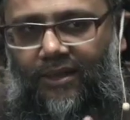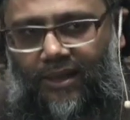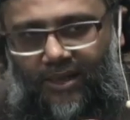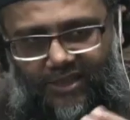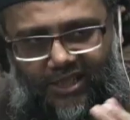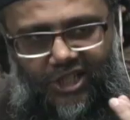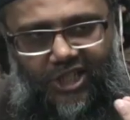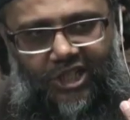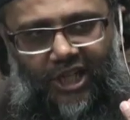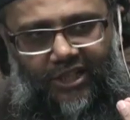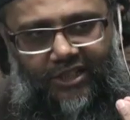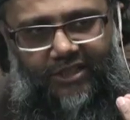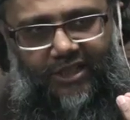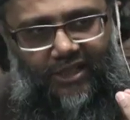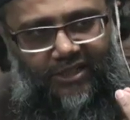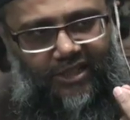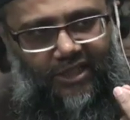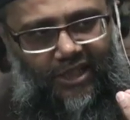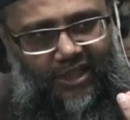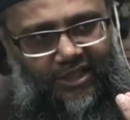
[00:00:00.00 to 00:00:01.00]
there's a shart,
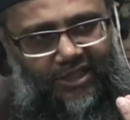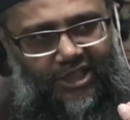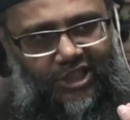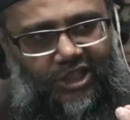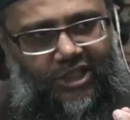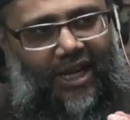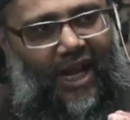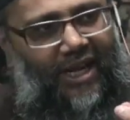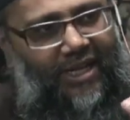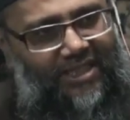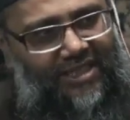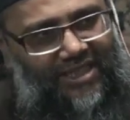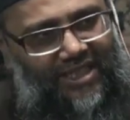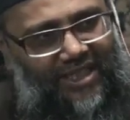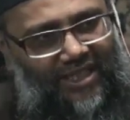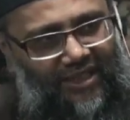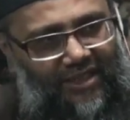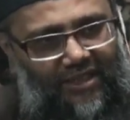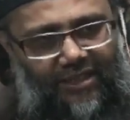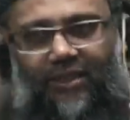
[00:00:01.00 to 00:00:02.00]
there's a condition,
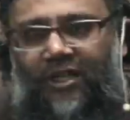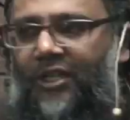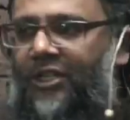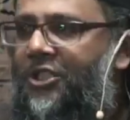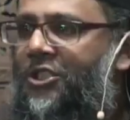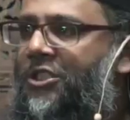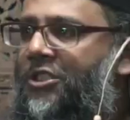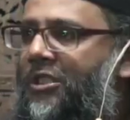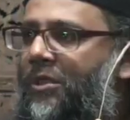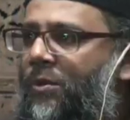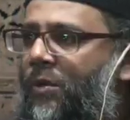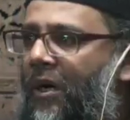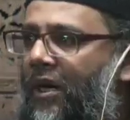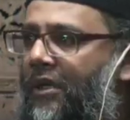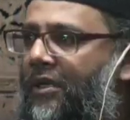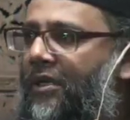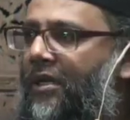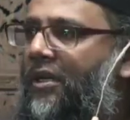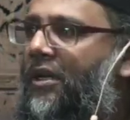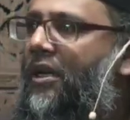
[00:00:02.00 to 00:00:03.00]
until you do
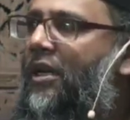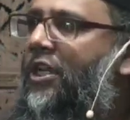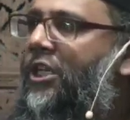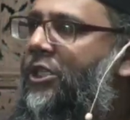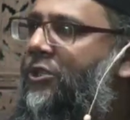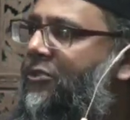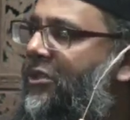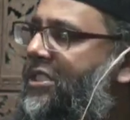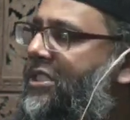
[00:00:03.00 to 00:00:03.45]
what? You